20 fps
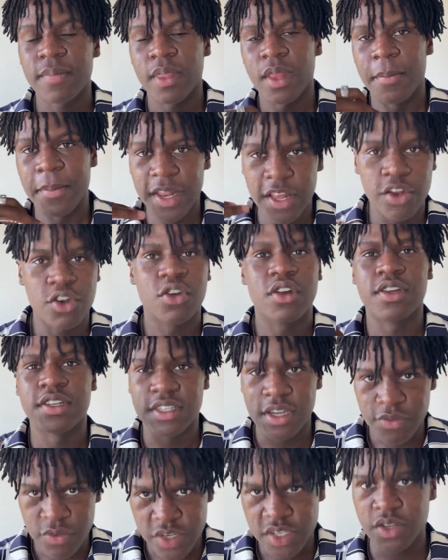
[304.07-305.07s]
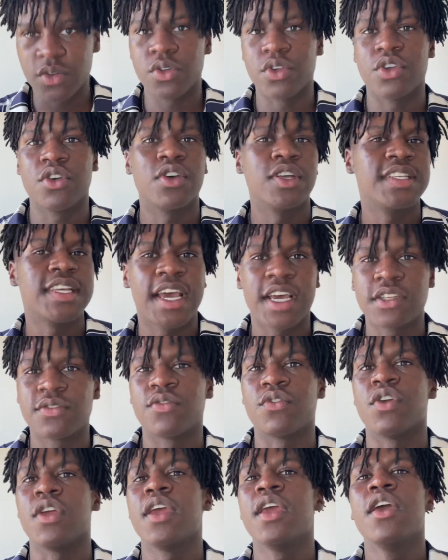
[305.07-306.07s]
$1 million every single year, tax
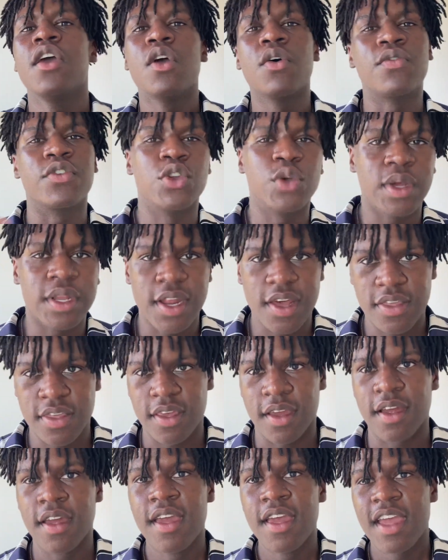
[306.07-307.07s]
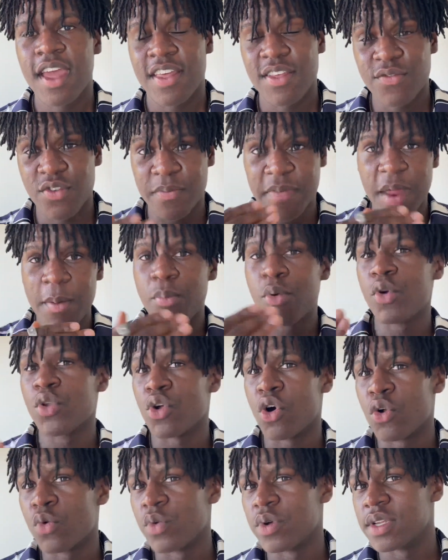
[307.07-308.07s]
free for doing nothing. And then from that point
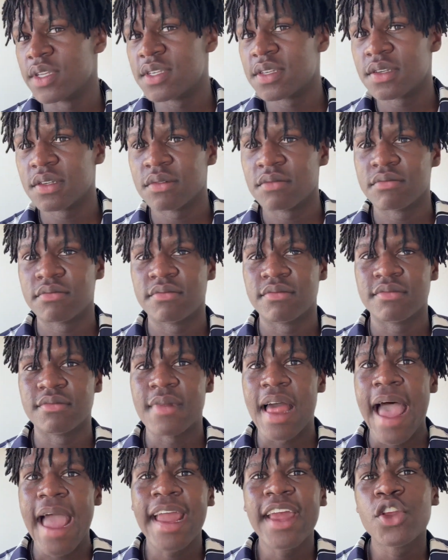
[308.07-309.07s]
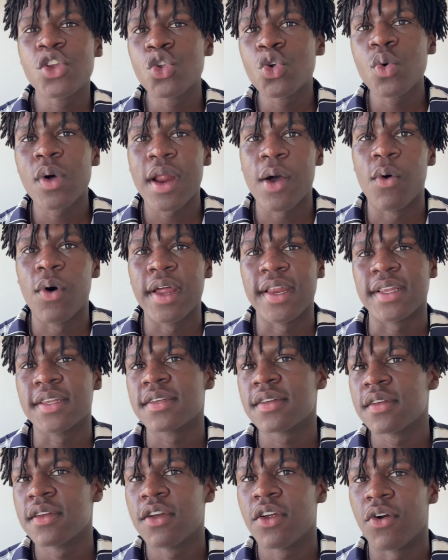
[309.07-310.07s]
onwards, I can do what I want,
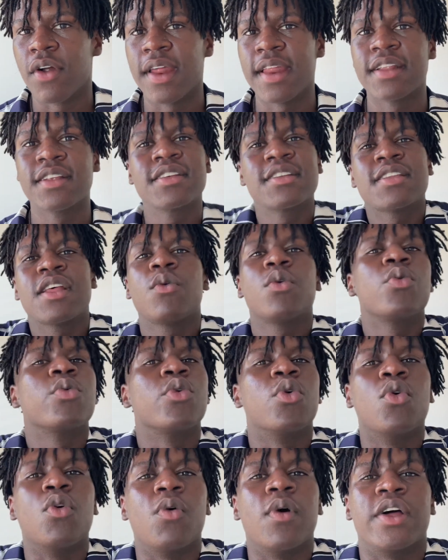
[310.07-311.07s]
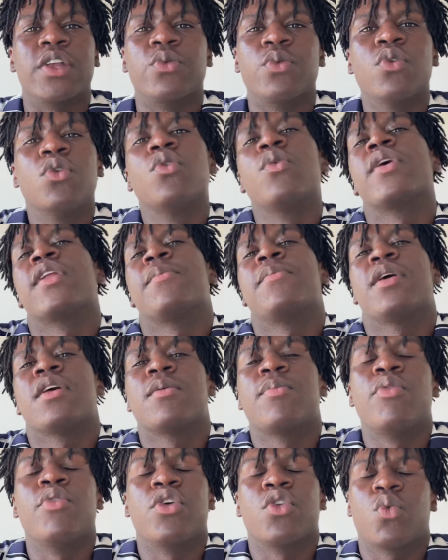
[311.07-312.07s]
right? And isn't that what we all want? We all want to be at a
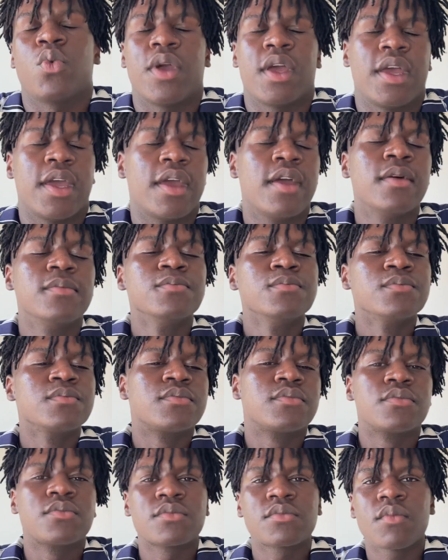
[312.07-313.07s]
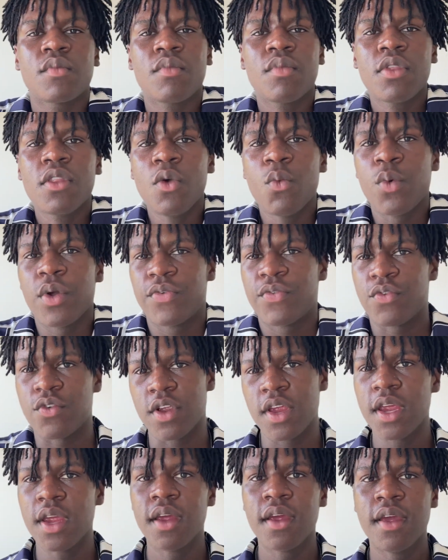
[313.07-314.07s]
point where we're
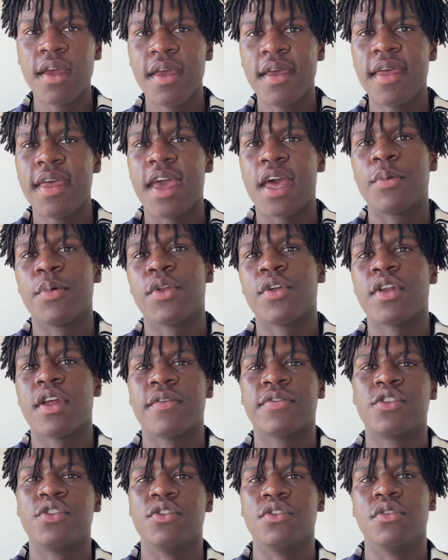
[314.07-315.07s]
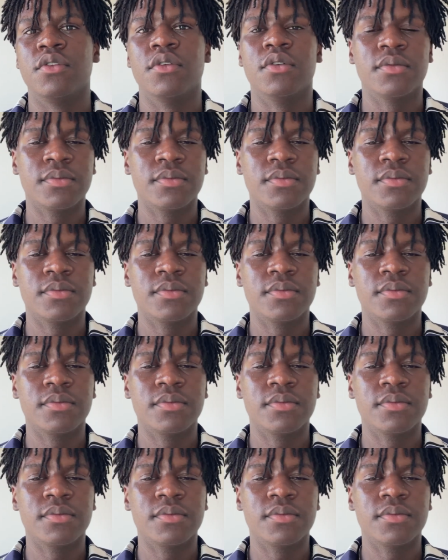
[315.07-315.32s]
free and we don't have to